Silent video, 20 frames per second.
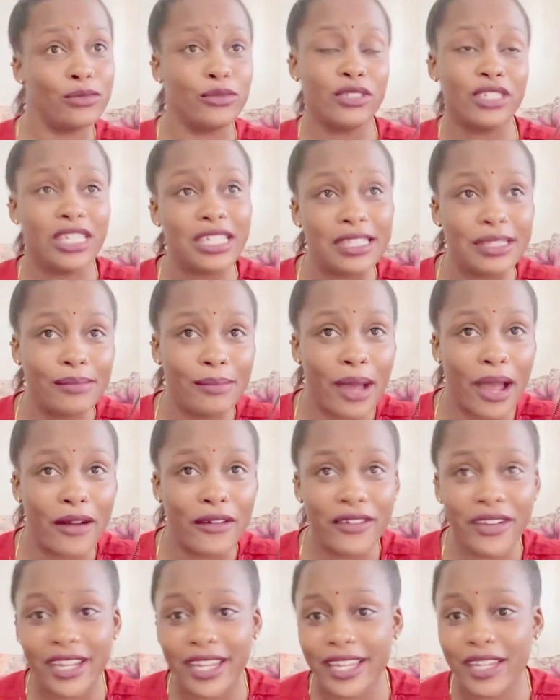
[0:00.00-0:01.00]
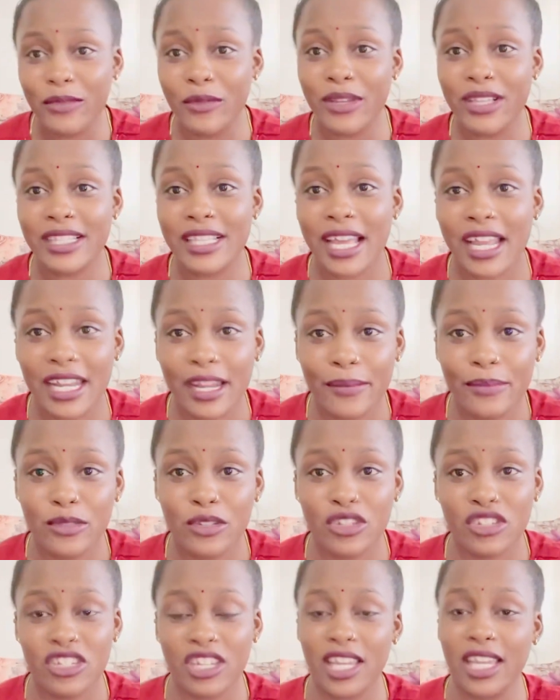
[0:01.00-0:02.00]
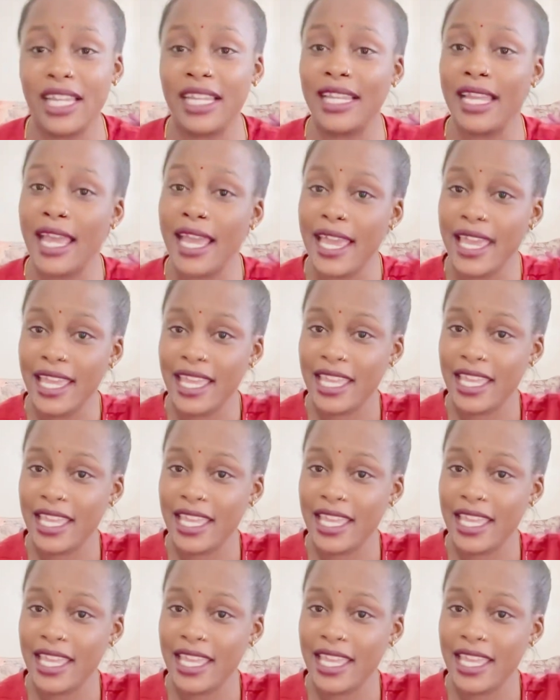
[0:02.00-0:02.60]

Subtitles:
She's married, where is her nuptial chain?